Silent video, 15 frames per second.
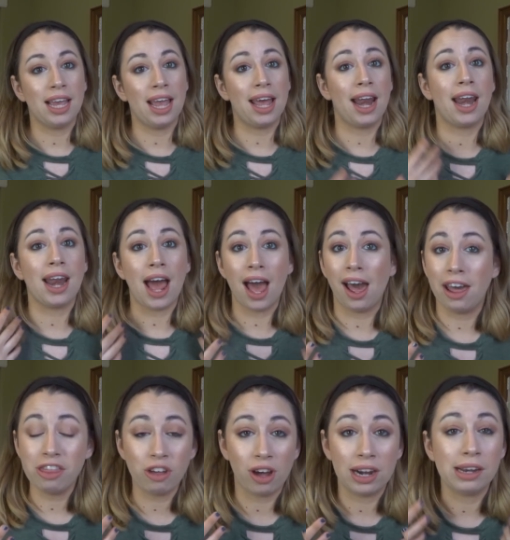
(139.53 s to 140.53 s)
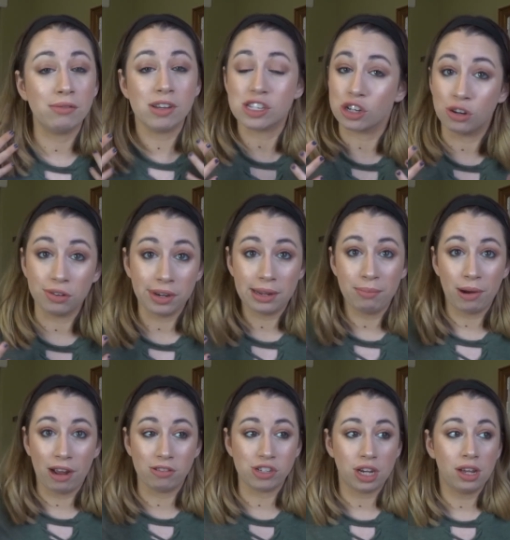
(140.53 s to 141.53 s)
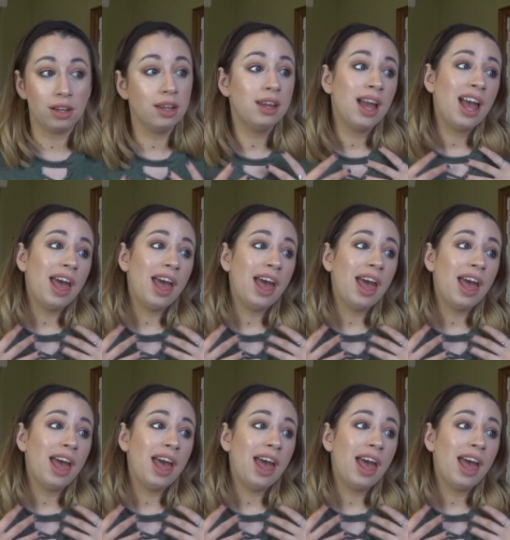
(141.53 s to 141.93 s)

And I thought it was a great brow gel.